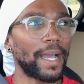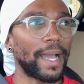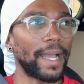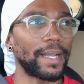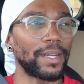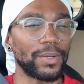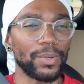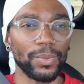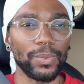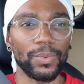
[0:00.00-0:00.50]

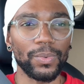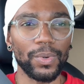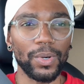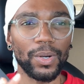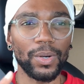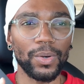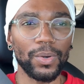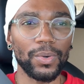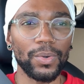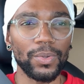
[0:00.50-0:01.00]
I
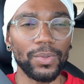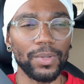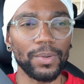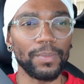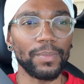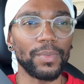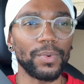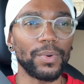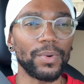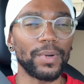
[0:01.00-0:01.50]
grow, the
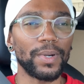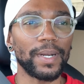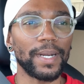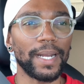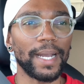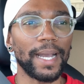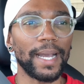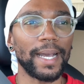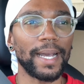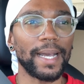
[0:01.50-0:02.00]

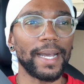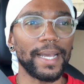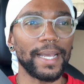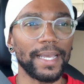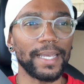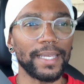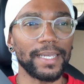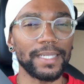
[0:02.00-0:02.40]
more I